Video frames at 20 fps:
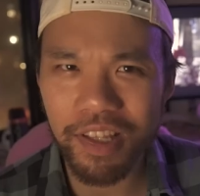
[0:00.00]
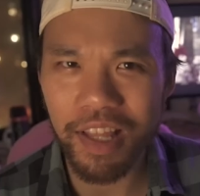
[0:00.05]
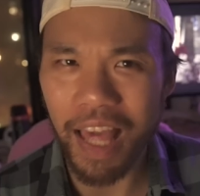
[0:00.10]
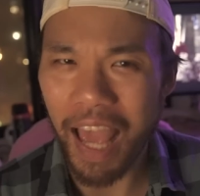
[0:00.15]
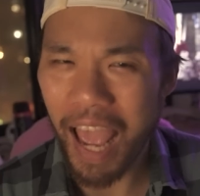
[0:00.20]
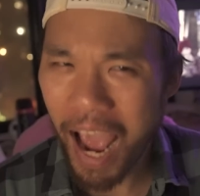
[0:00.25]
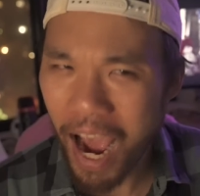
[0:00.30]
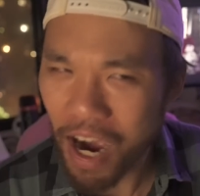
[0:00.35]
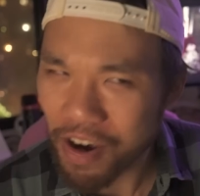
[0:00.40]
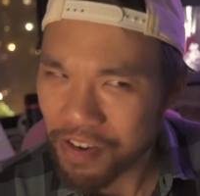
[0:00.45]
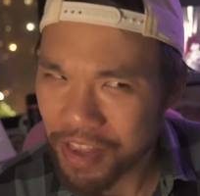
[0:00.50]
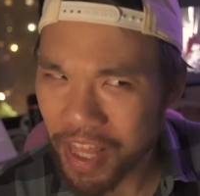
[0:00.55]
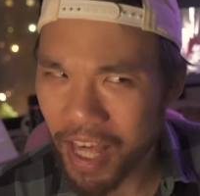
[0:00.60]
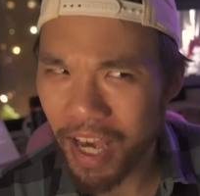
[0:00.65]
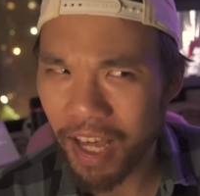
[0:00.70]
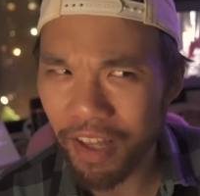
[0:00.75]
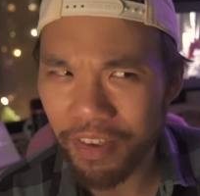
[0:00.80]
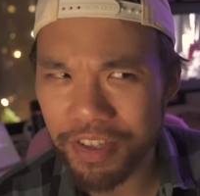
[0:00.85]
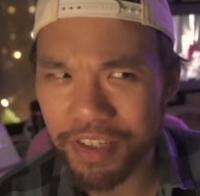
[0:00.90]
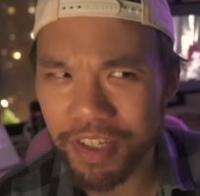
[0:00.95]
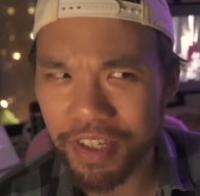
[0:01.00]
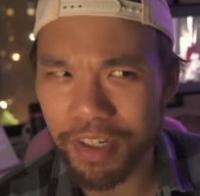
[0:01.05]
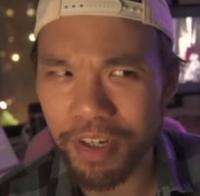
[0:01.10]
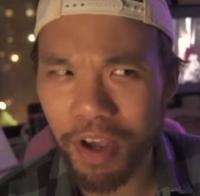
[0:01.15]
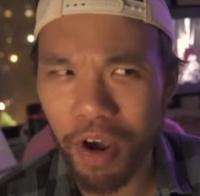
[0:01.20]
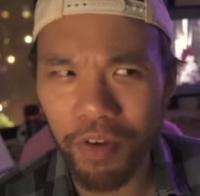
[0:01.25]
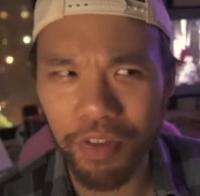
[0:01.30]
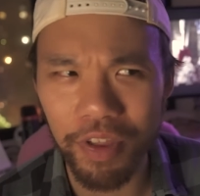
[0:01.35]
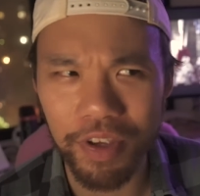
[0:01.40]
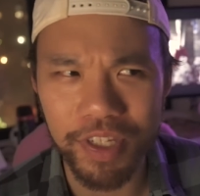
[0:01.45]
How the hell does he
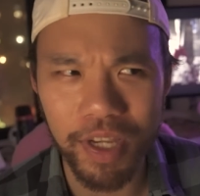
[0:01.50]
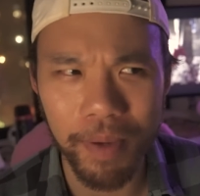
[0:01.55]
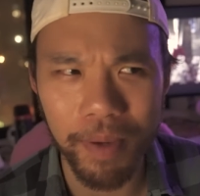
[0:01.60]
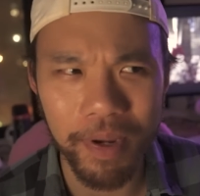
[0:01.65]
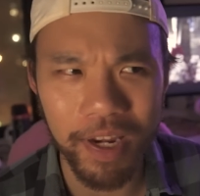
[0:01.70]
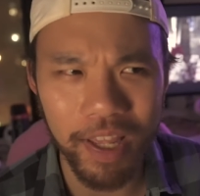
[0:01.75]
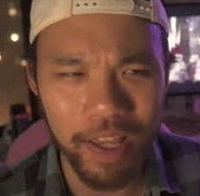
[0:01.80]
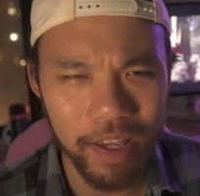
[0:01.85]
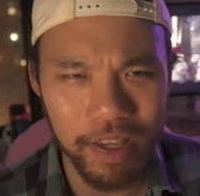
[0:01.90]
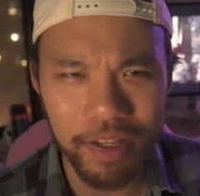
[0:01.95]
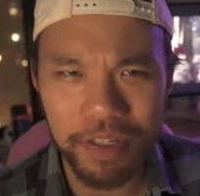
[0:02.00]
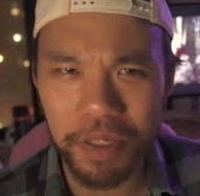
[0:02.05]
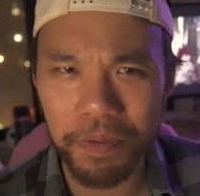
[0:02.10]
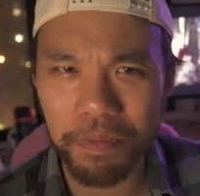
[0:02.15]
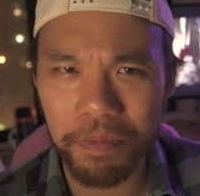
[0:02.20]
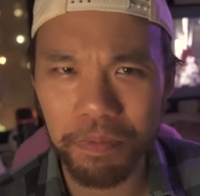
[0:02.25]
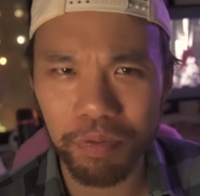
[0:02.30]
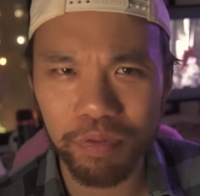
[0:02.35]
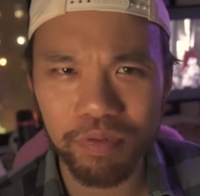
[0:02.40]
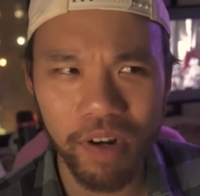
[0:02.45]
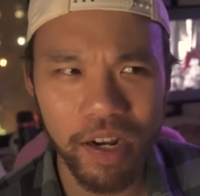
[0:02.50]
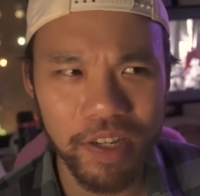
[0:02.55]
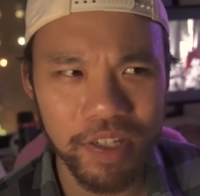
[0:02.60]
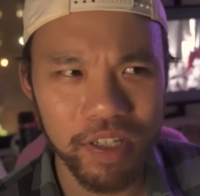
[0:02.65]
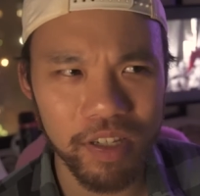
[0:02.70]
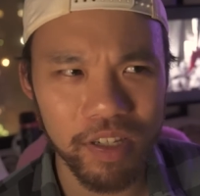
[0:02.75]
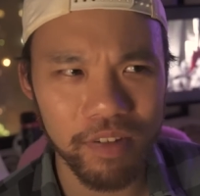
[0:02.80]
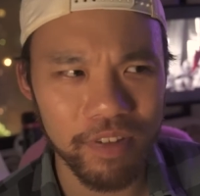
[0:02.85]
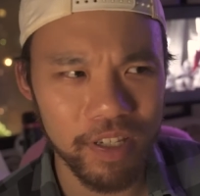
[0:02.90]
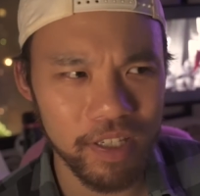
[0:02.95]
know this? I mean, he is
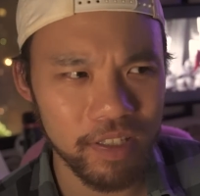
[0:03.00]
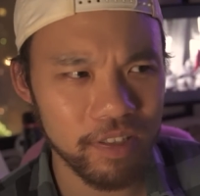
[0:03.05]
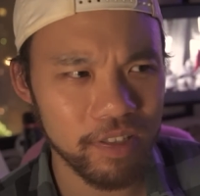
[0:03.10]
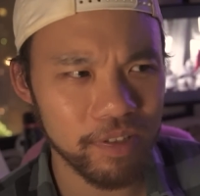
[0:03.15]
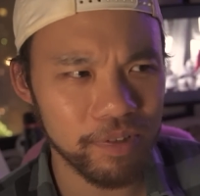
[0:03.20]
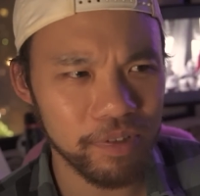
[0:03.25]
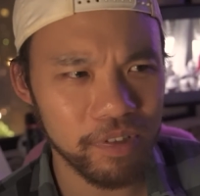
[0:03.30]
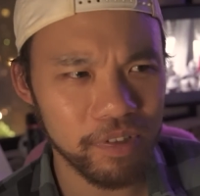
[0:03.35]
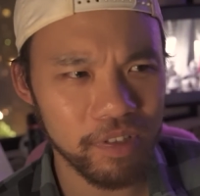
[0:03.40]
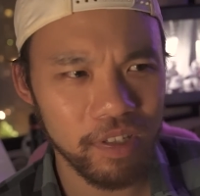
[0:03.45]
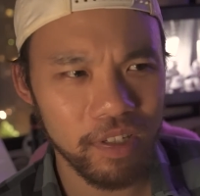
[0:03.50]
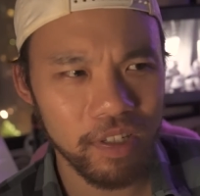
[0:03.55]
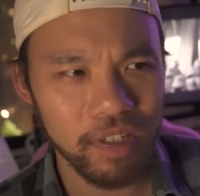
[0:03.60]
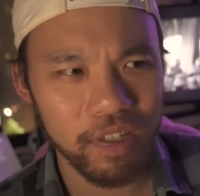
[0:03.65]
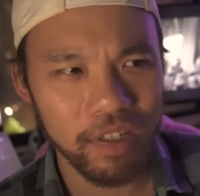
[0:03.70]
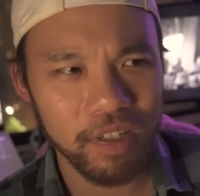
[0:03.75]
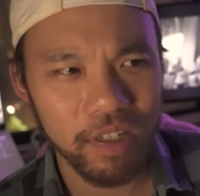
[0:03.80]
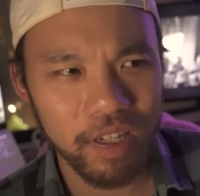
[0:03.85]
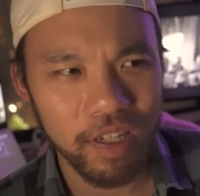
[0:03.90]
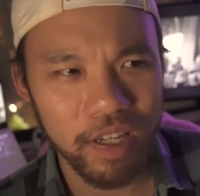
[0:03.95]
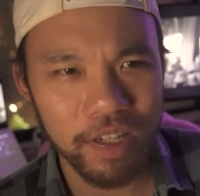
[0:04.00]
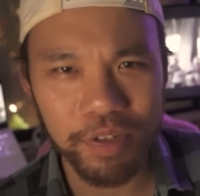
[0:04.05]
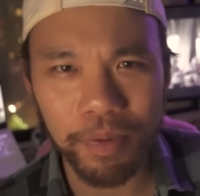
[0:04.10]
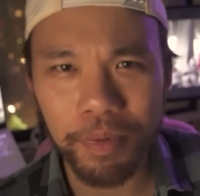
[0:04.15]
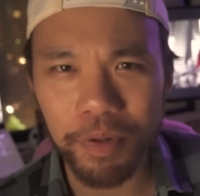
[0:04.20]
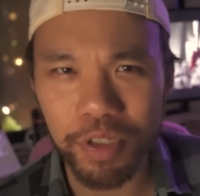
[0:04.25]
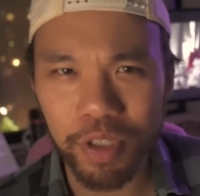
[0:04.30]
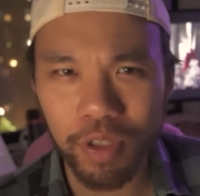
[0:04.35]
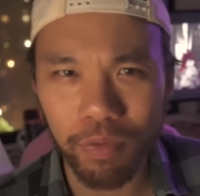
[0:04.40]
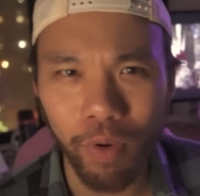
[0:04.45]
impressive. He's he's
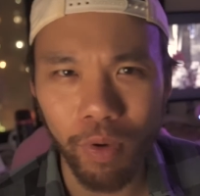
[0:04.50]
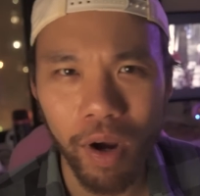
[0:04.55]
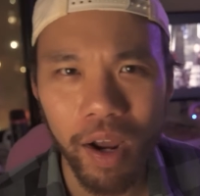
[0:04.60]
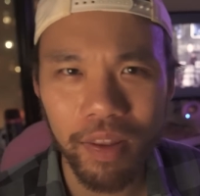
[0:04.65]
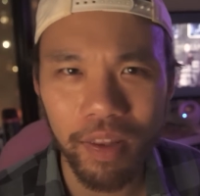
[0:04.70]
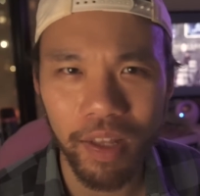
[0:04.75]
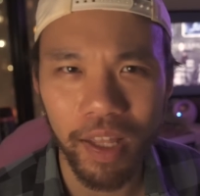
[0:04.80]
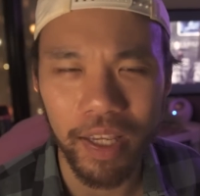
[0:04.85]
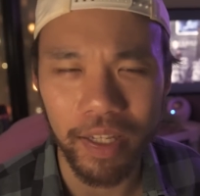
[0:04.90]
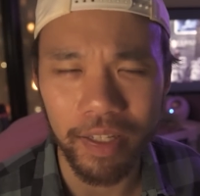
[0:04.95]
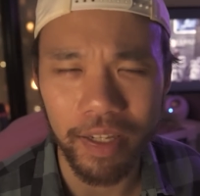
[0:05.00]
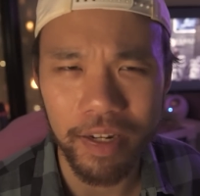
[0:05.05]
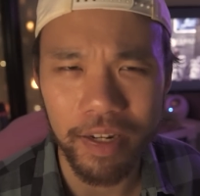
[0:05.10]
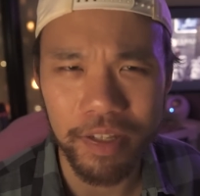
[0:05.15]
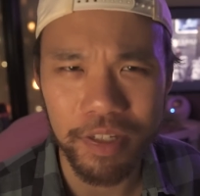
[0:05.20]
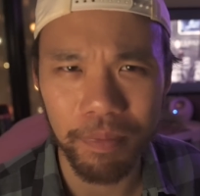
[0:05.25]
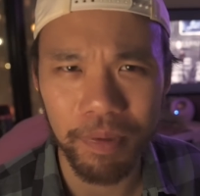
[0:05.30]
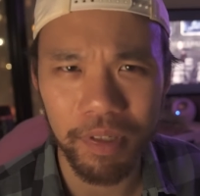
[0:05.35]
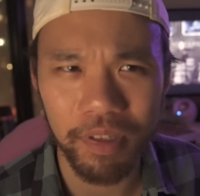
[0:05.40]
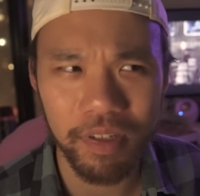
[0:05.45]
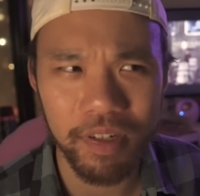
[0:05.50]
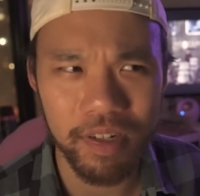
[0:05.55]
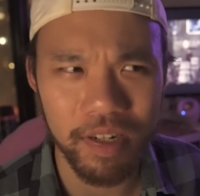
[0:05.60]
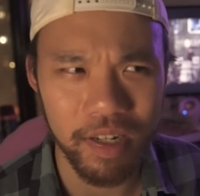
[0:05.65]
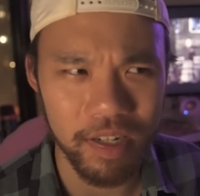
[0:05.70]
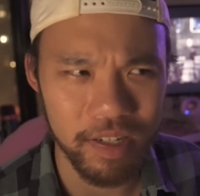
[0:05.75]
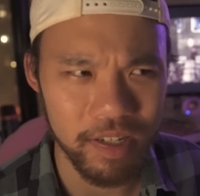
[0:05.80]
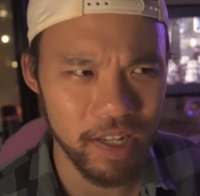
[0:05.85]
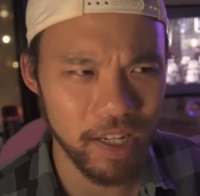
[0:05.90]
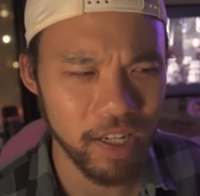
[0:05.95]
almost Thrawn-like in his ability
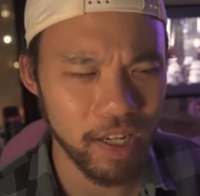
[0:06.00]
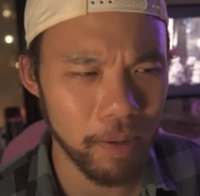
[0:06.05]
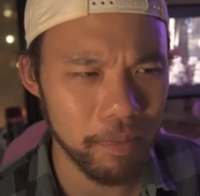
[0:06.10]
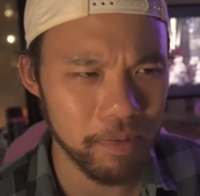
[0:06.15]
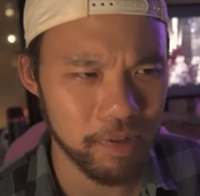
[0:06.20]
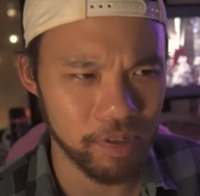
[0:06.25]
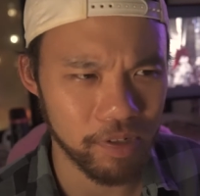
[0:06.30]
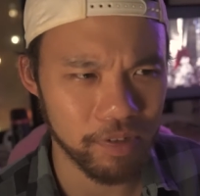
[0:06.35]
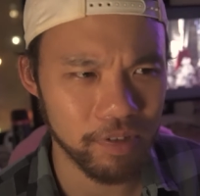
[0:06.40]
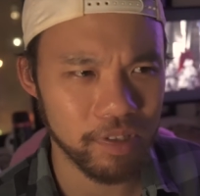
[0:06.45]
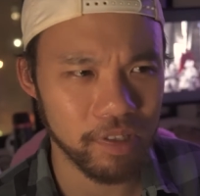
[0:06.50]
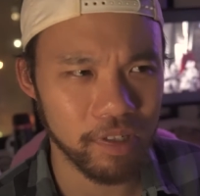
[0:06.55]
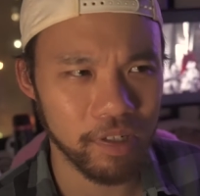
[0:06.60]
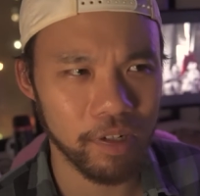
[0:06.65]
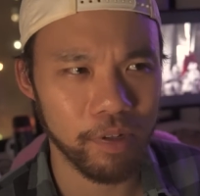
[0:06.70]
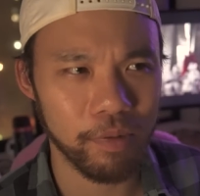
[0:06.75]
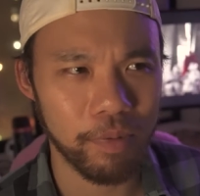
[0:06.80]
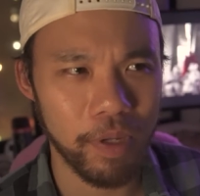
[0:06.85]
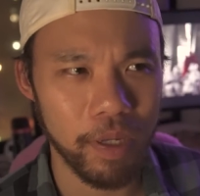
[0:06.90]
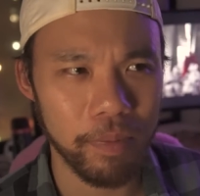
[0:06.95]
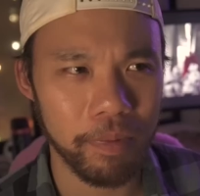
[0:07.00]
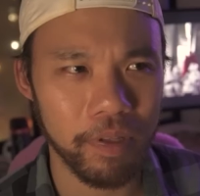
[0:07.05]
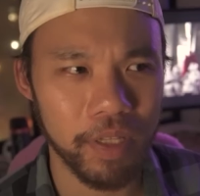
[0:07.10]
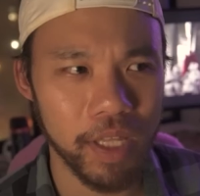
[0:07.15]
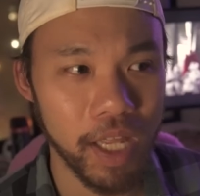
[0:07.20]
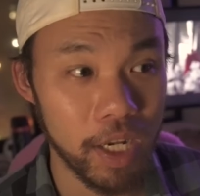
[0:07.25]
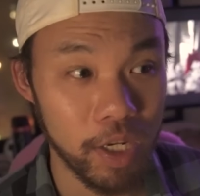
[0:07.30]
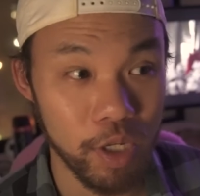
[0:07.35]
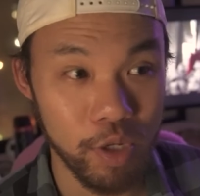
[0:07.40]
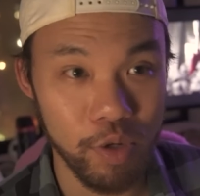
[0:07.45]
to dig up dirt on other people and
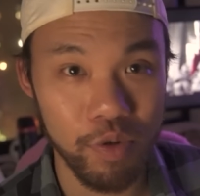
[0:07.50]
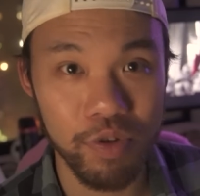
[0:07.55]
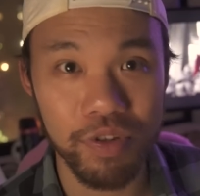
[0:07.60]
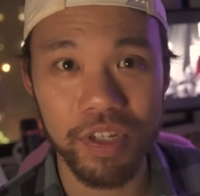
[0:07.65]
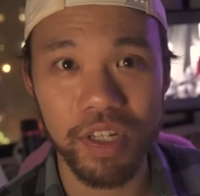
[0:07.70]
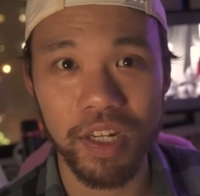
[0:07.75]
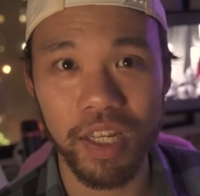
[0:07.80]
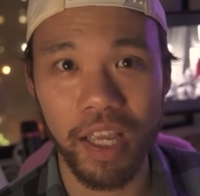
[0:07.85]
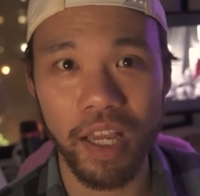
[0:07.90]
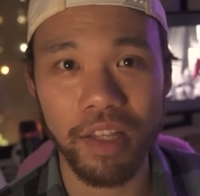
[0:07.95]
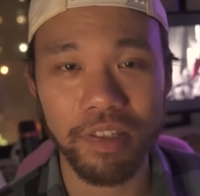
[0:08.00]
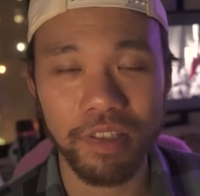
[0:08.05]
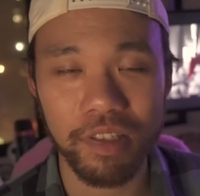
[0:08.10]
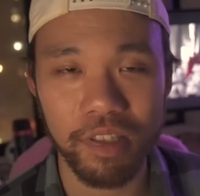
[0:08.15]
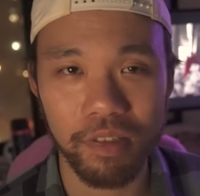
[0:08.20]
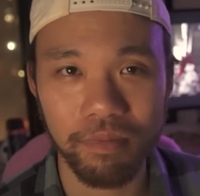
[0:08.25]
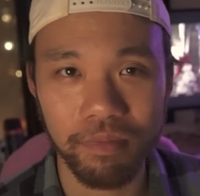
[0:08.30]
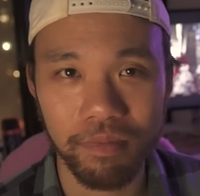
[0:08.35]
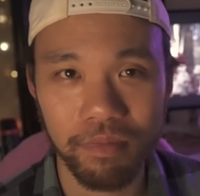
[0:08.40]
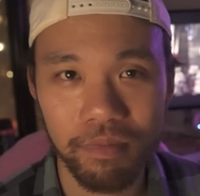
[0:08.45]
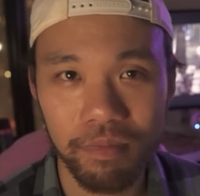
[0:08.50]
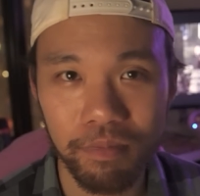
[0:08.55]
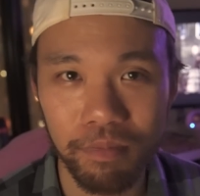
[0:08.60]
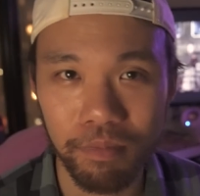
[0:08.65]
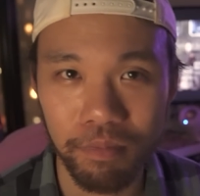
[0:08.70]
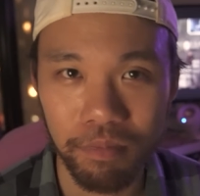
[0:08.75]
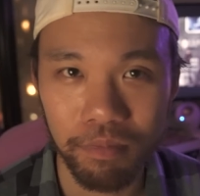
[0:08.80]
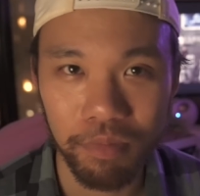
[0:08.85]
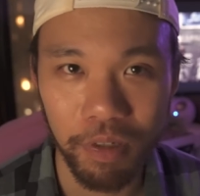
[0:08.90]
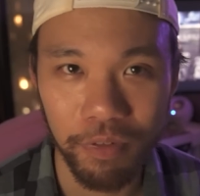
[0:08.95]
then use it against them
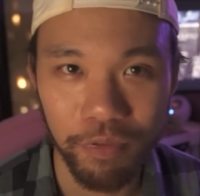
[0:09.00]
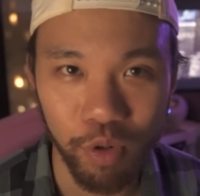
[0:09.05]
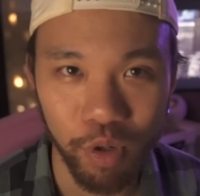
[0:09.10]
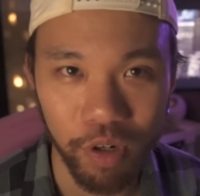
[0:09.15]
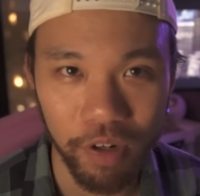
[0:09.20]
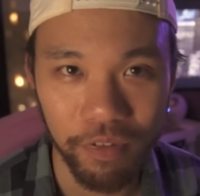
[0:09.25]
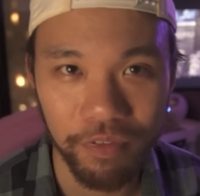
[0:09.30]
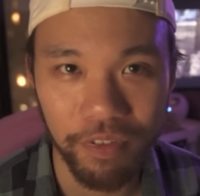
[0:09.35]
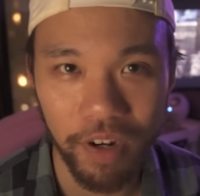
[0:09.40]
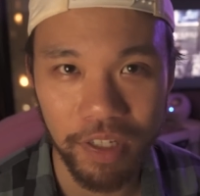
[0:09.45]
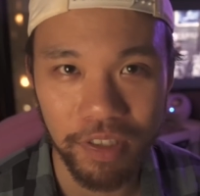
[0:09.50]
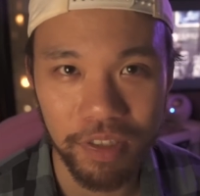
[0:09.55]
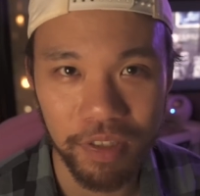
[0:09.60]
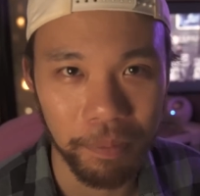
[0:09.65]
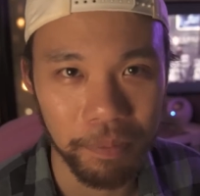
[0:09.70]
before he fights them.